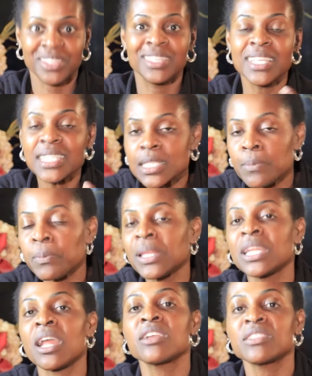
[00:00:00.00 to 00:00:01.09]

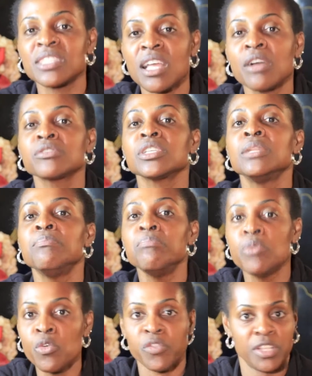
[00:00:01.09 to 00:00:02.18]
Discipline ourselves in
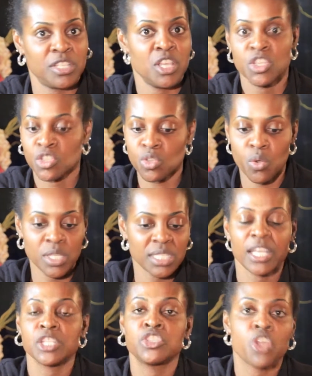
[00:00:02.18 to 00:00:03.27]
moving. So it's
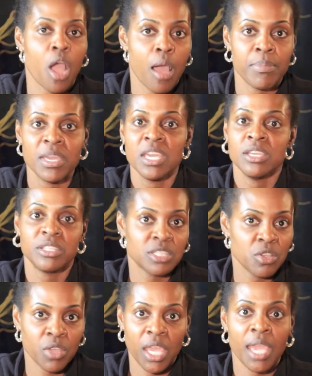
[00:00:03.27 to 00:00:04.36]
like a job. You say,
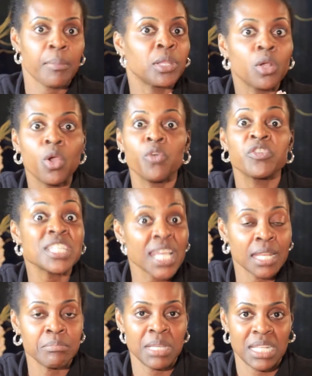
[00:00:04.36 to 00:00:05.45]
okay, I'm going to go for
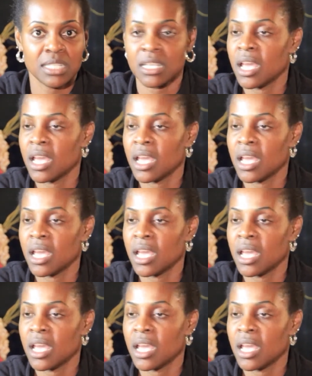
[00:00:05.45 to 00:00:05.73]
10 minutes.